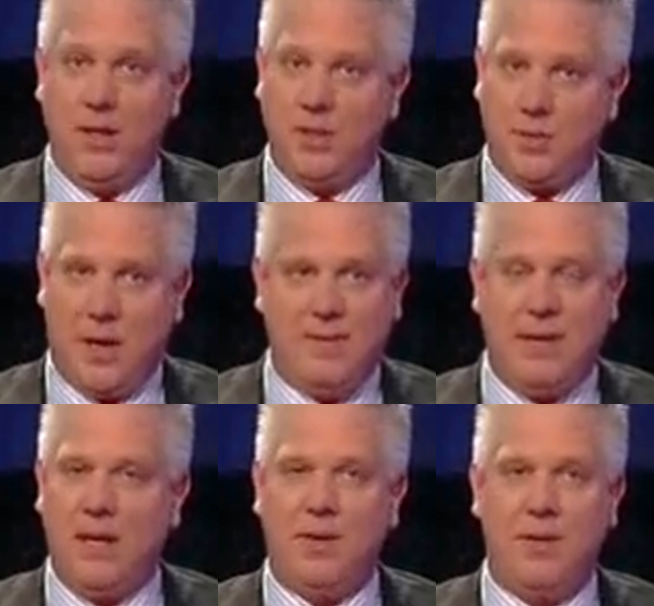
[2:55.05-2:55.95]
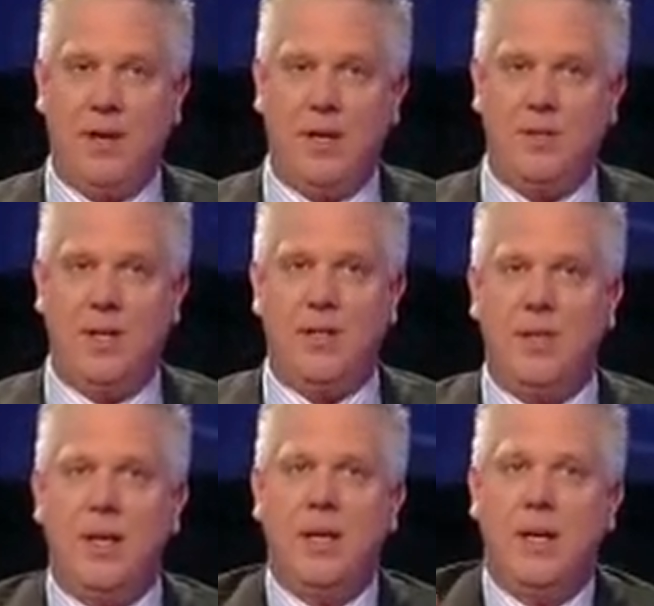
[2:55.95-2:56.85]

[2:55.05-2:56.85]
It is thriving here in the United States.